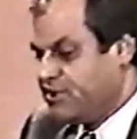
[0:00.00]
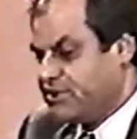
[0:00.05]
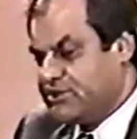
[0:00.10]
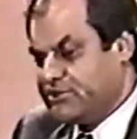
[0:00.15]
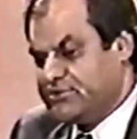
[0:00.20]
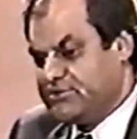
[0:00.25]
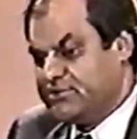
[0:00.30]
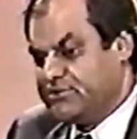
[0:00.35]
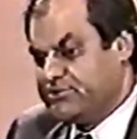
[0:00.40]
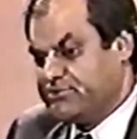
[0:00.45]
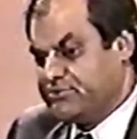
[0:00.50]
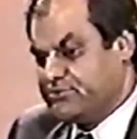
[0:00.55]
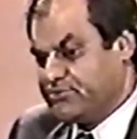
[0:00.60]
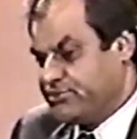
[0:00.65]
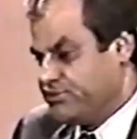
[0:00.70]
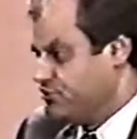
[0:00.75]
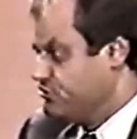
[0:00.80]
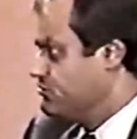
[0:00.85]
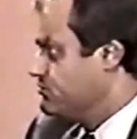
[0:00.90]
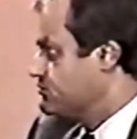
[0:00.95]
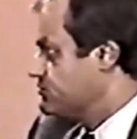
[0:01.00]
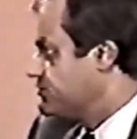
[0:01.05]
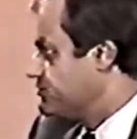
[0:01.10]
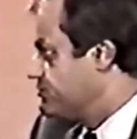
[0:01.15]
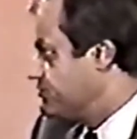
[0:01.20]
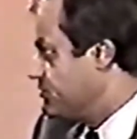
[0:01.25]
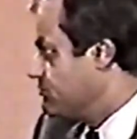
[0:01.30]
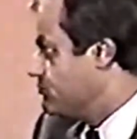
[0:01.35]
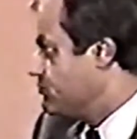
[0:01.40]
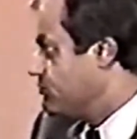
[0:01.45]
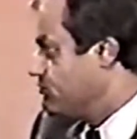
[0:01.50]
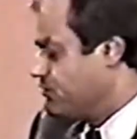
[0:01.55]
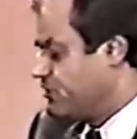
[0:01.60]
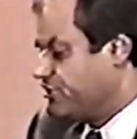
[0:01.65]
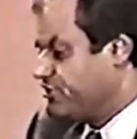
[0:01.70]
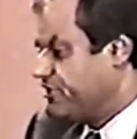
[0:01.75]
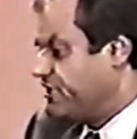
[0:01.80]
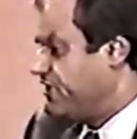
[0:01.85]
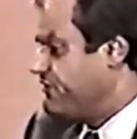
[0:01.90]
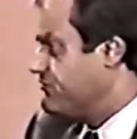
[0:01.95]
The Hindus in Jammu
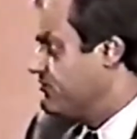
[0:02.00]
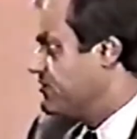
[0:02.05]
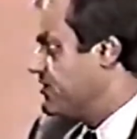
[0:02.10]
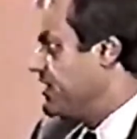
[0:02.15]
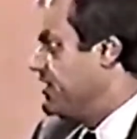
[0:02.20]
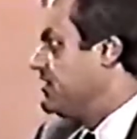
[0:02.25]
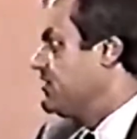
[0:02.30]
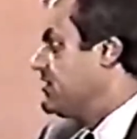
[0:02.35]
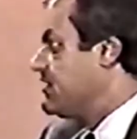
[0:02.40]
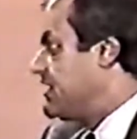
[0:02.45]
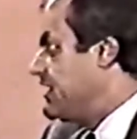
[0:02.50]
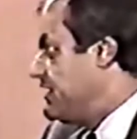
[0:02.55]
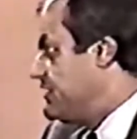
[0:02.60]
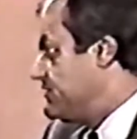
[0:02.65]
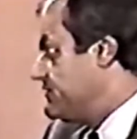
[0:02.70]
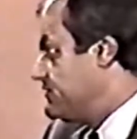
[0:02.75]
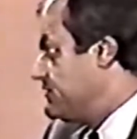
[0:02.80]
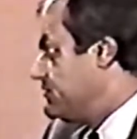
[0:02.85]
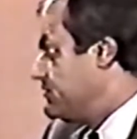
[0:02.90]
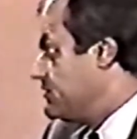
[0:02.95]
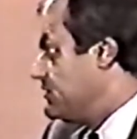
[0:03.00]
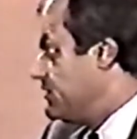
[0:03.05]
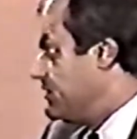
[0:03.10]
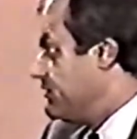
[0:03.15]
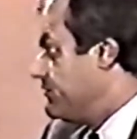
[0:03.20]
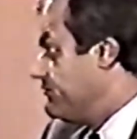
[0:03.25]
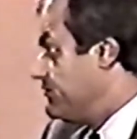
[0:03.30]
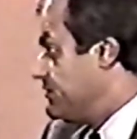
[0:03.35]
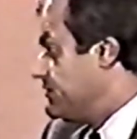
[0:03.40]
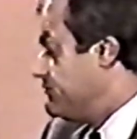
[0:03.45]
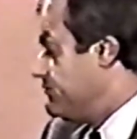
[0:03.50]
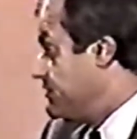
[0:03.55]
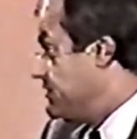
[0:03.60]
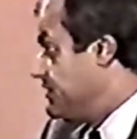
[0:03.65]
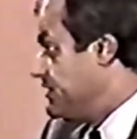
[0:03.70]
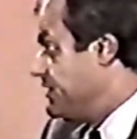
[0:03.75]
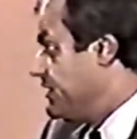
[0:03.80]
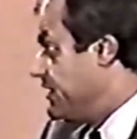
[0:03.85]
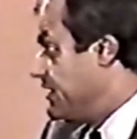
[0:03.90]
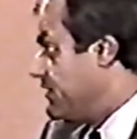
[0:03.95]
want to have greater ties with
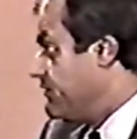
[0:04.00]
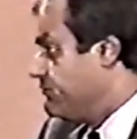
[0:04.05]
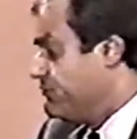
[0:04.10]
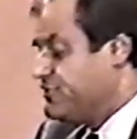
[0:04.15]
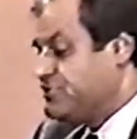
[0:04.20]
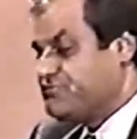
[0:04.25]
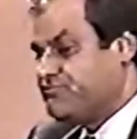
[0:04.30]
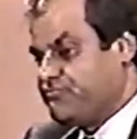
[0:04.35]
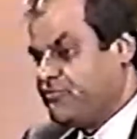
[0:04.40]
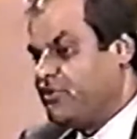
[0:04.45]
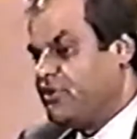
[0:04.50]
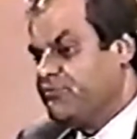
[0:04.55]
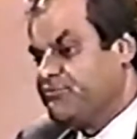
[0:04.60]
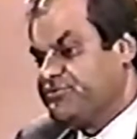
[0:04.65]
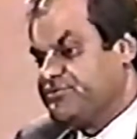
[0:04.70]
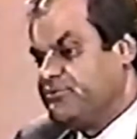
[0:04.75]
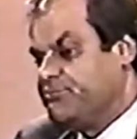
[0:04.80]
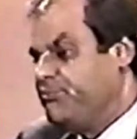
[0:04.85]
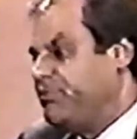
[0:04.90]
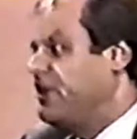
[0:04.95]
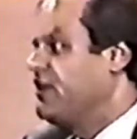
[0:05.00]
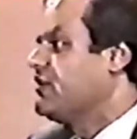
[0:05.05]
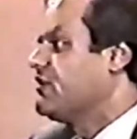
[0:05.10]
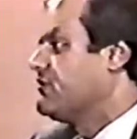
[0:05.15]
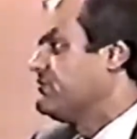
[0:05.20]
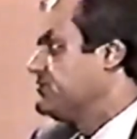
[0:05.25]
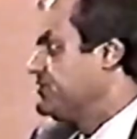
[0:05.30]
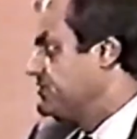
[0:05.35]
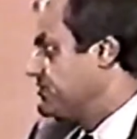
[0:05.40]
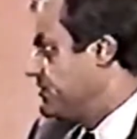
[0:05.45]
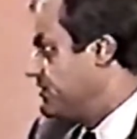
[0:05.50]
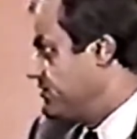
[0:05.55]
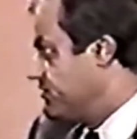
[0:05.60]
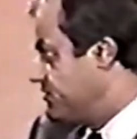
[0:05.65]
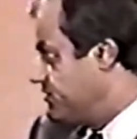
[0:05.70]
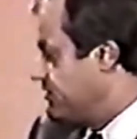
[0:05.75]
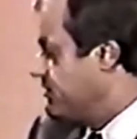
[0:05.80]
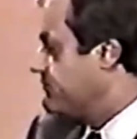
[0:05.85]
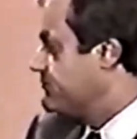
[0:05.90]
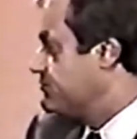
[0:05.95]
India, which forms the bulk of the
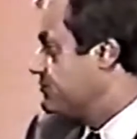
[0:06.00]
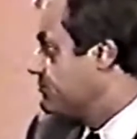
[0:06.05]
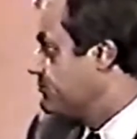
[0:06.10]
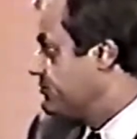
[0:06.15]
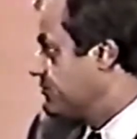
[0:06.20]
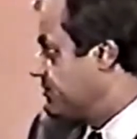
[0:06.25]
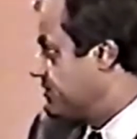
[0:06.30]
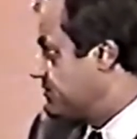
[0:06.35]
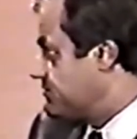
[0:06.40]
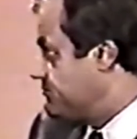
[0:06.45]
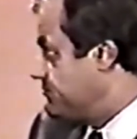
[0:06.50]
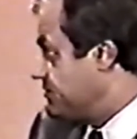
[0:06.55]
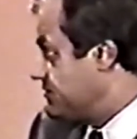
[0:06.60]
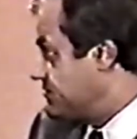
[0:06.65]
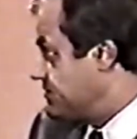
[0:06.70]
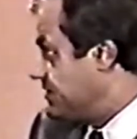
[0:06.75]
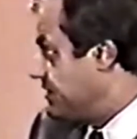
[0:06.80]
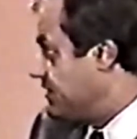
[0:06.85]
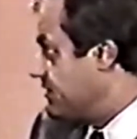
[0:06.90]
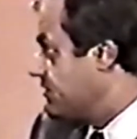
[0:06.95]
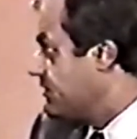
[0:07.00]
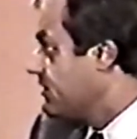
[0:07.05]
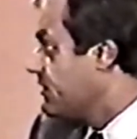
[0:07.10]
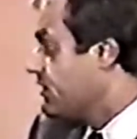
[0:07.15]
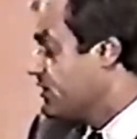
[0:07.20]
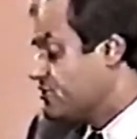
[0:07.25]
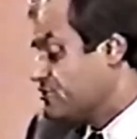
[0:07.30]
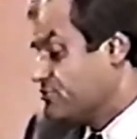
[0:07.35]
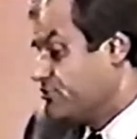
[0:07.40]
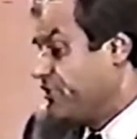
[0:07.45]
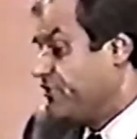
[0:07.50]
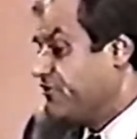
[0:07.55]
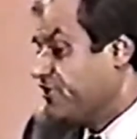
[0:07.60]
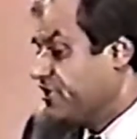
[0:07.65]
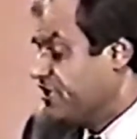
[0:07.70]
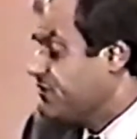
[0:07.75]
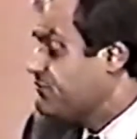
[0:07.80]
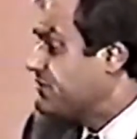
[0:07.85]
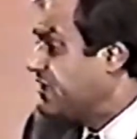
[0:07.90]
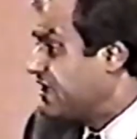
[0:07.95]
territory of Jammu and Kashmir state. So we have to
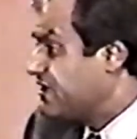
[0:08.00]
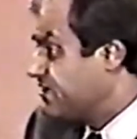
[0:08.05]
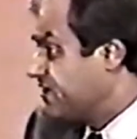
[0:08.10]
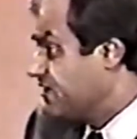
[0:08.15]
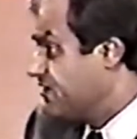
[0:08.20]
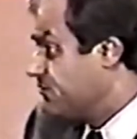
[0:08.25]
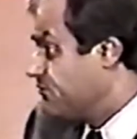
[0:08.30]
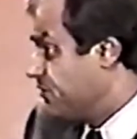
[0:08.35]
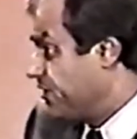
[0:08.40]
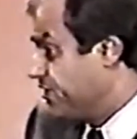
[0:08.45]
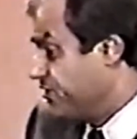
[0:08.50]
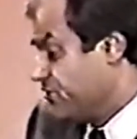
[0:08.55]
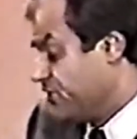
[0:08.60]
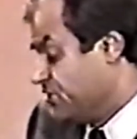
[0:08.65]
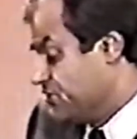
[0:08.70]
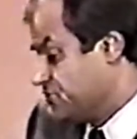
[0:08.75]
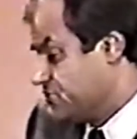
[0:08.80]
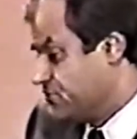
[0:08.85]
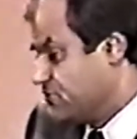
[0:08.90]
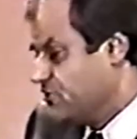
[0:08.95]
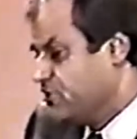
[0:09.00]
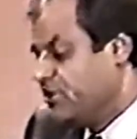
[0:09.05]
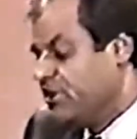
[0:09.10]
keep that thing in mind also.